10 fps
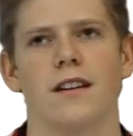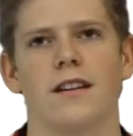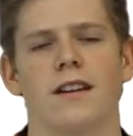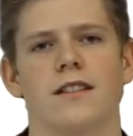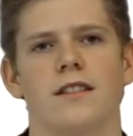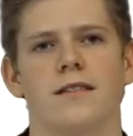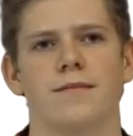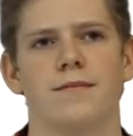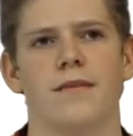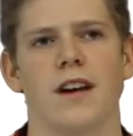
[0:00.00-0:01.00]
yeah, just
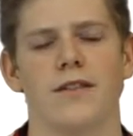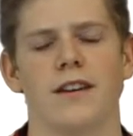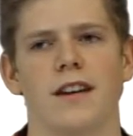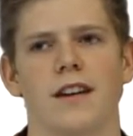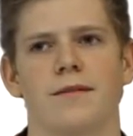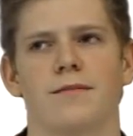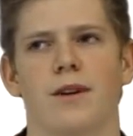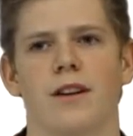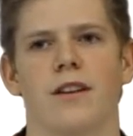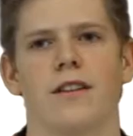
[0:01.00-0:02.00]
every day
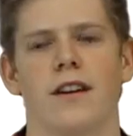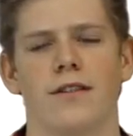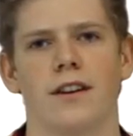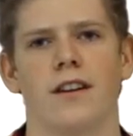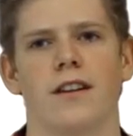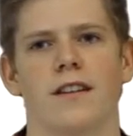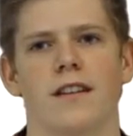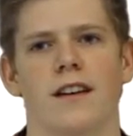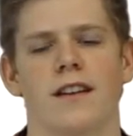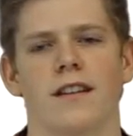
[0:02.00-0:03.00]
putting all the effort in
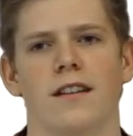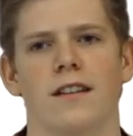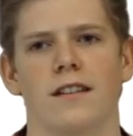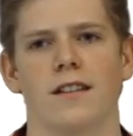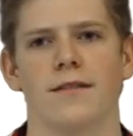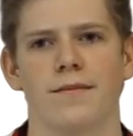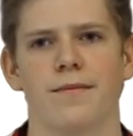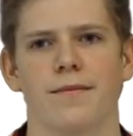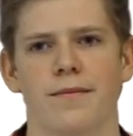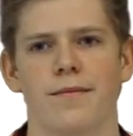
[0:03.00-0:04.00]
and, uh, yeah.
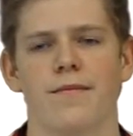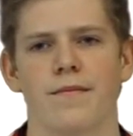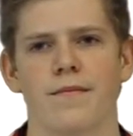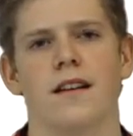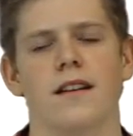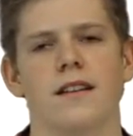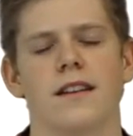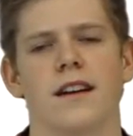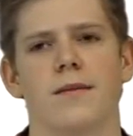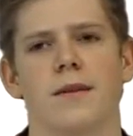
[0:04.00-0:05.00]

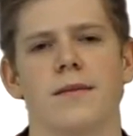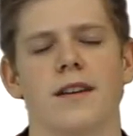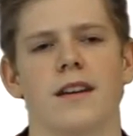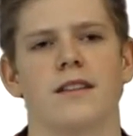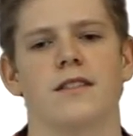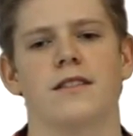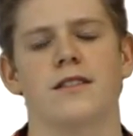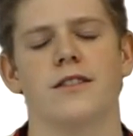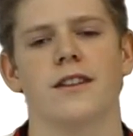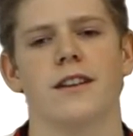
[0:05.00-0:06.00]
Yeah, maybe like just
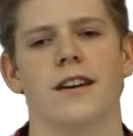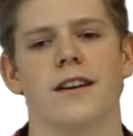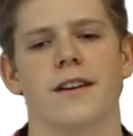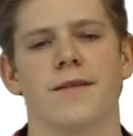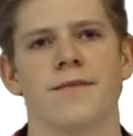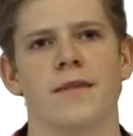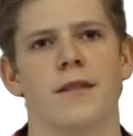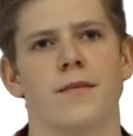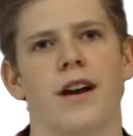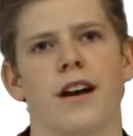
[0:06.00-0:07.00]
during like
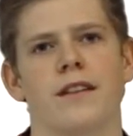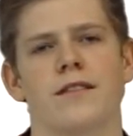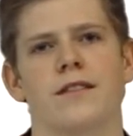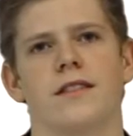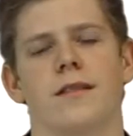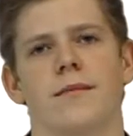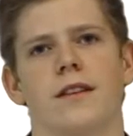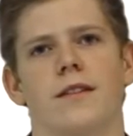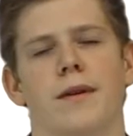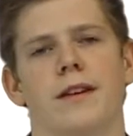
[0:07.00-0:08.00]
practice or
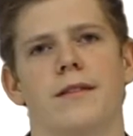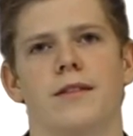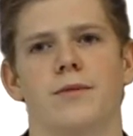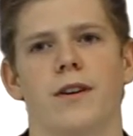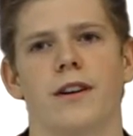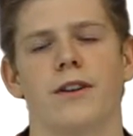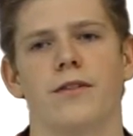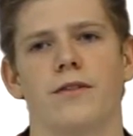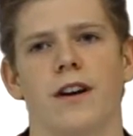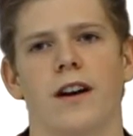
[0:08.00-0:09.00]
something, you may just want to
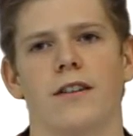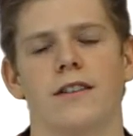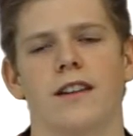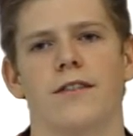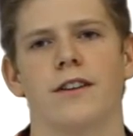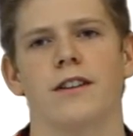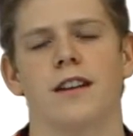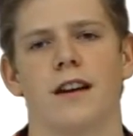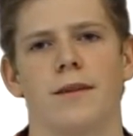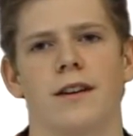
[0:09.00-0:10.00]
goof around or just have a good
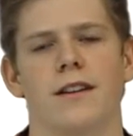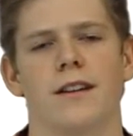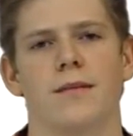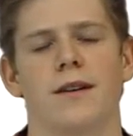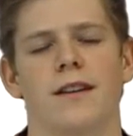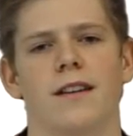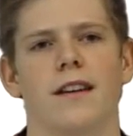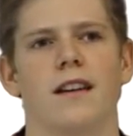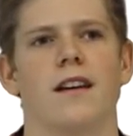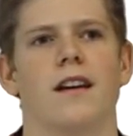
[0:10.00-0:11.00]
time here and there, but,
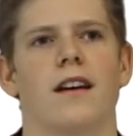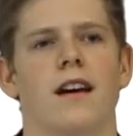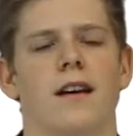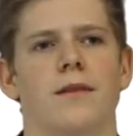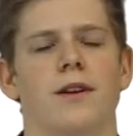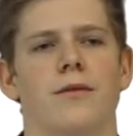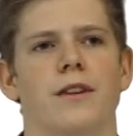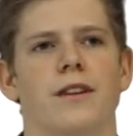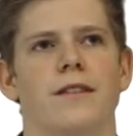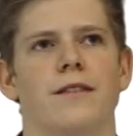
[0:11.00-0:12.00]
um, you know,
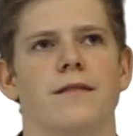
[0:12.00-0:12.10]
really